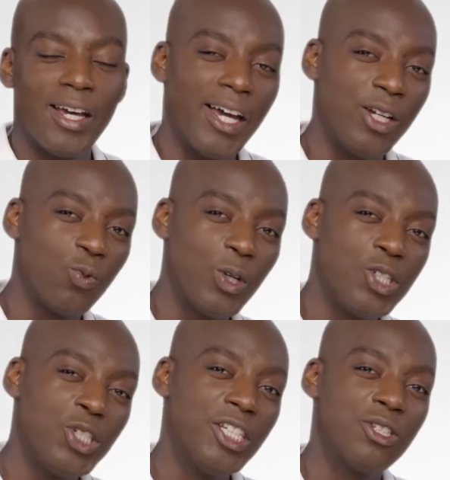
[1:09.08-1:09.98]
And will
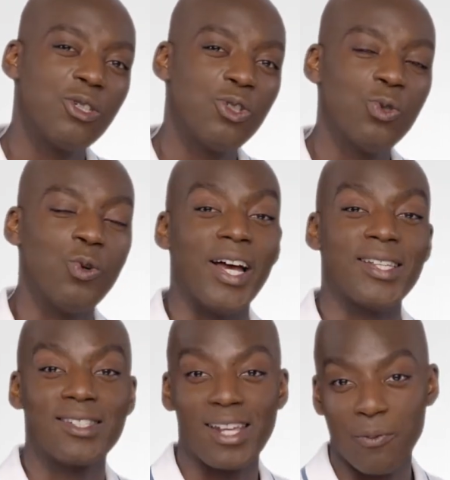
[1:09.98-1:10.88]
you need to do a
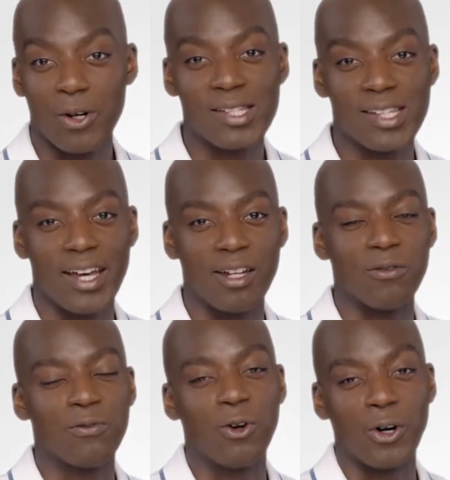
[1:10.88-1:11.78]
separate scan
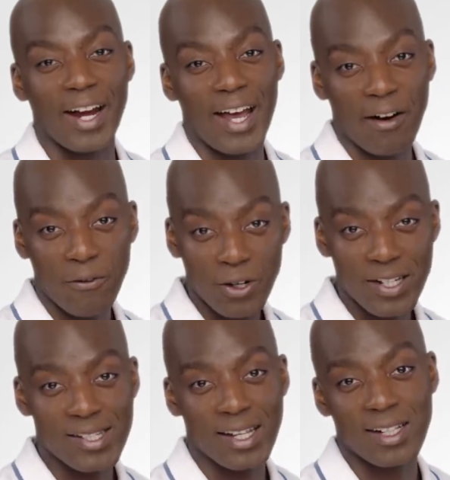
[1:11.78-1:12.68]
for every
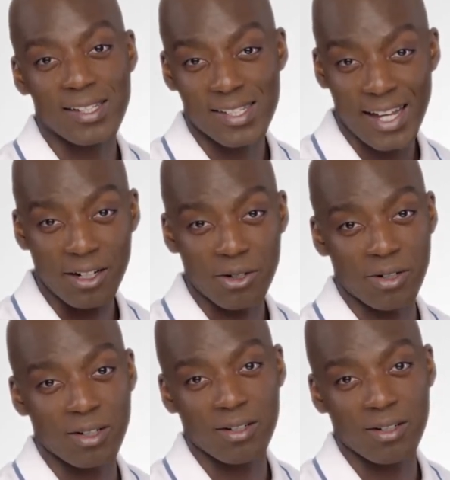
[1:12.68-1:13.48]
single standard?